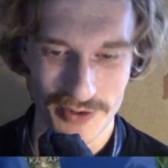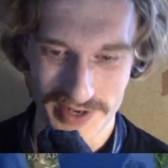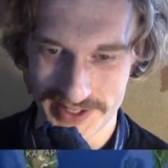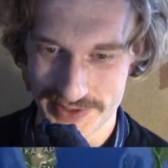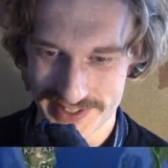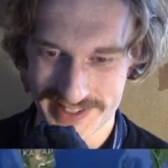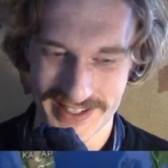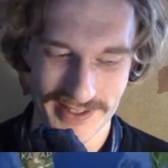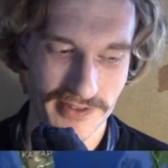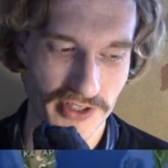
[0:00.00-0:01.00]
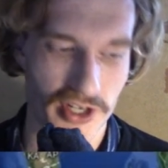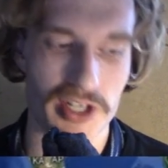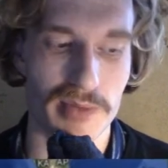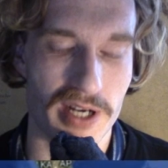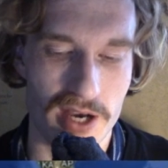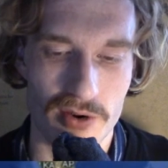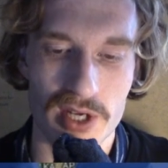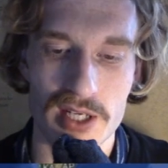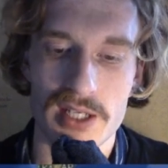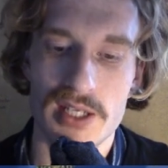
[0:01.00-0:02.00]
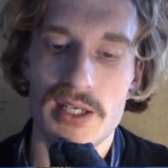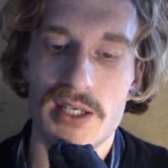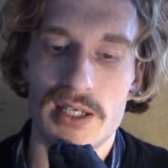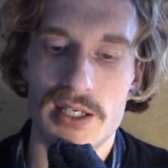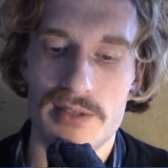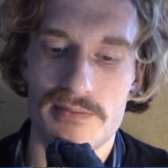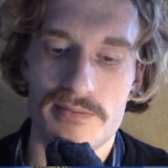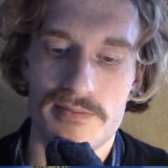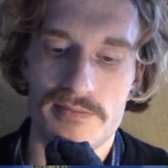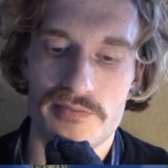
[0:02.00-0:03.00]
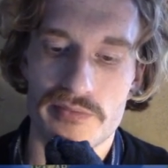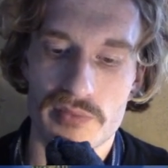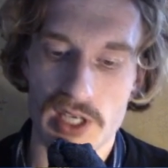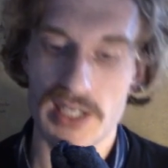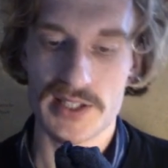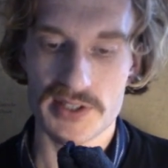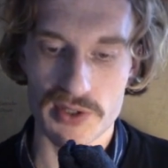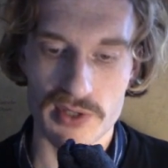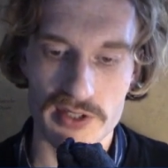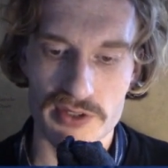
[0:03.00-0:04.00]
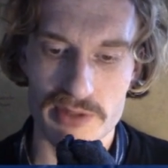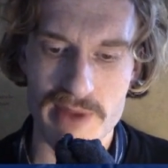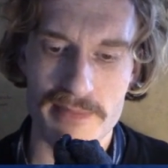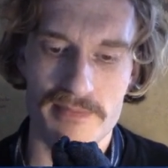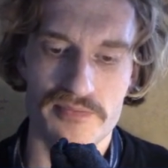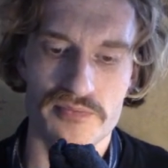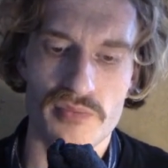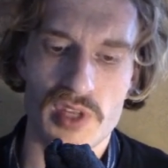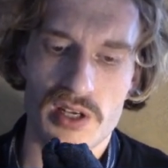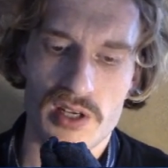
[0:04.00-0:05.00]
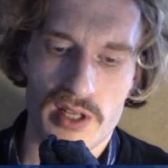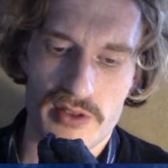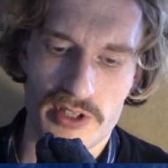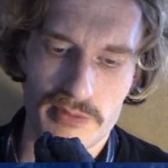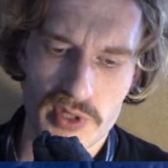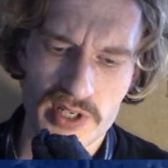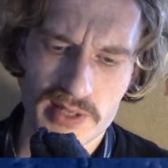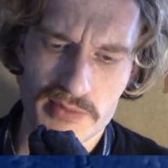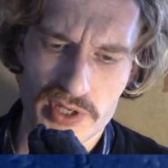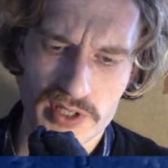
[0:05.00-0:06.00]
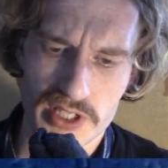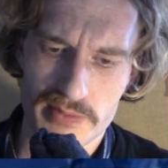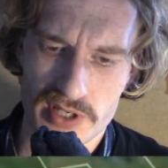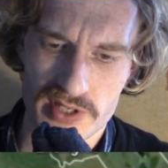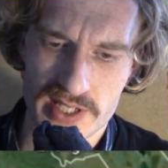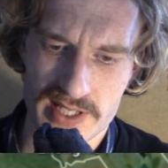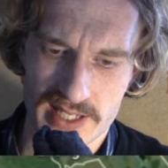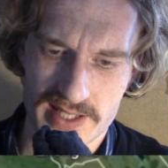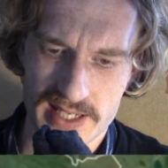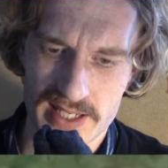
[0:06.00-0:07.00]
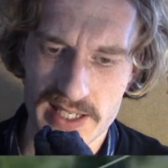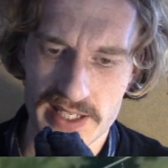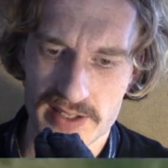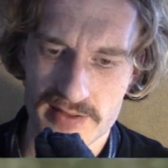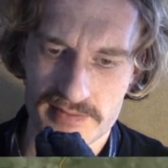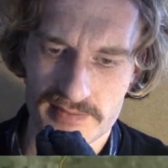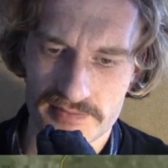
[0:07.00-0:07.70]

already to the start of the journey by now. Um, let's go onto the map. Now the point I'm talking about is exactly here.